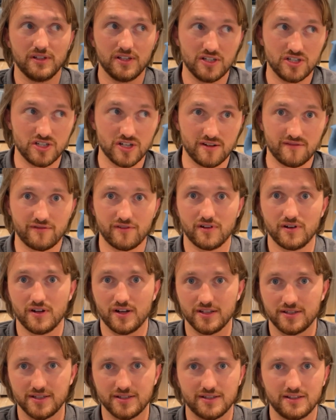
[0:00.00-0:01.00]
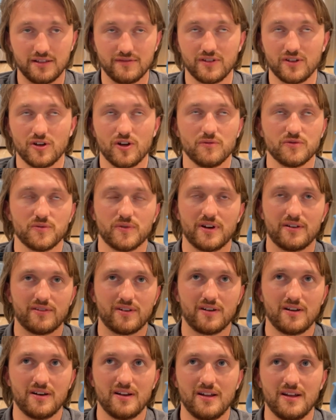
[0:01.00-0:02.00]
lead gen for assisted living homes, whatever.
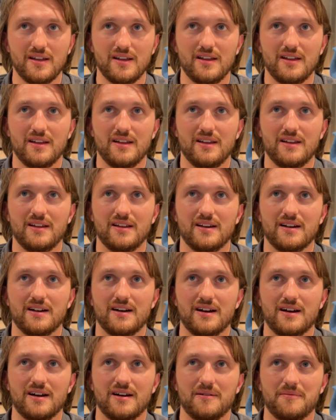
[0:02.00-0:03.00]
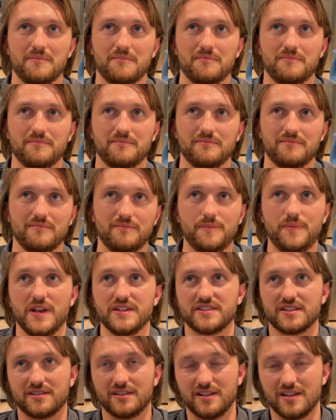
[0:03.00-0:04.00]
Um,
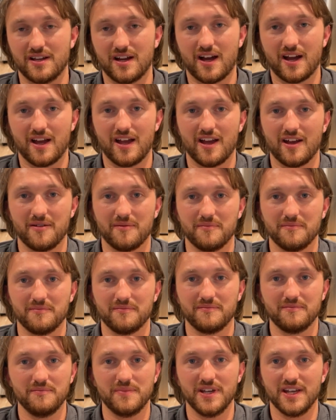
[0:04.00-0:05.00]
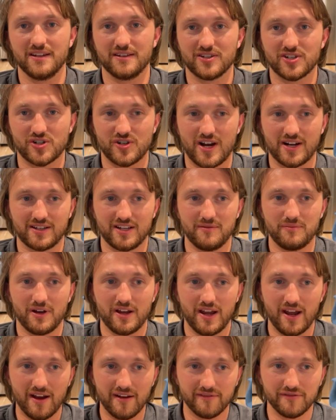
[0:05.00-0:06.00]
Basically, I am being distracted by
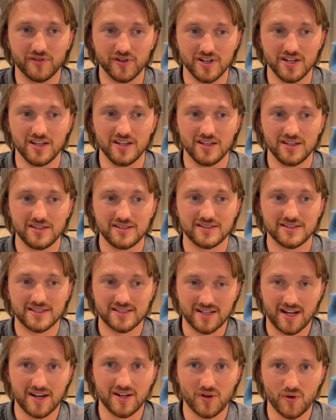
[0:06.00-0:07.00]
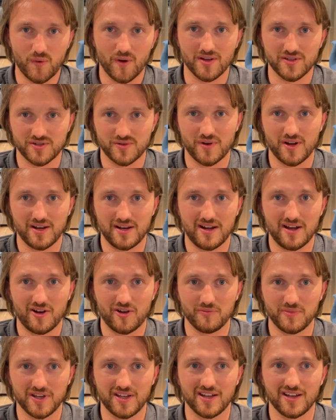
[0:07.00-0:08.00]
every side quest right now
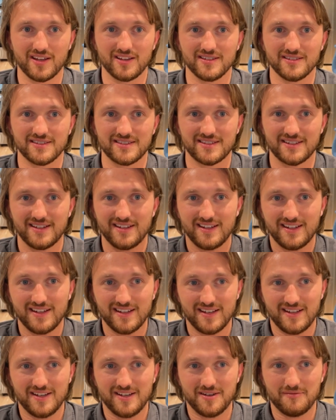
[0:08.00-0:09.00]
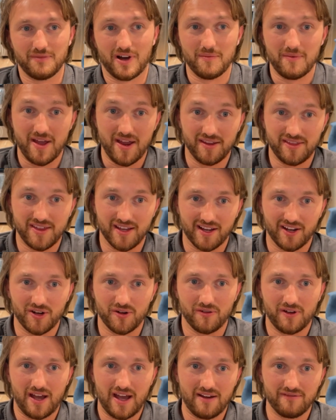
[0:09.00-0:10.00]
because my main thing, I
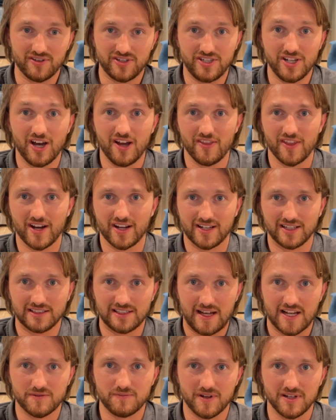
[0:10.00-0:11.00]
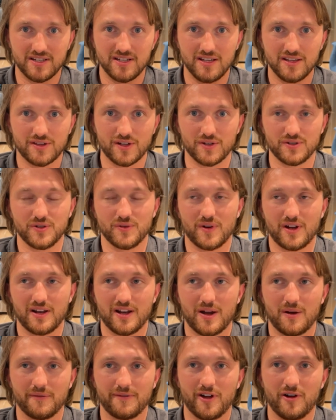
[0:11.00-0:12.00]
don't have a ton that I could lash my teeth onto right
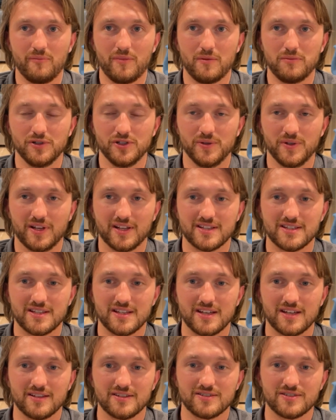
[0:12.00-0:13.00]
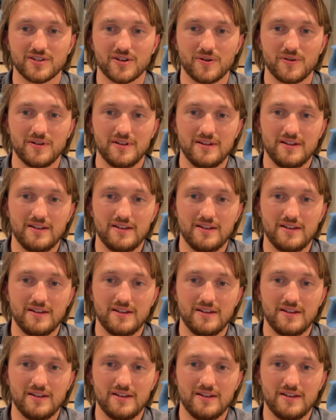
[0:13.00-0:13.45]
now without Bubble doing its thing. So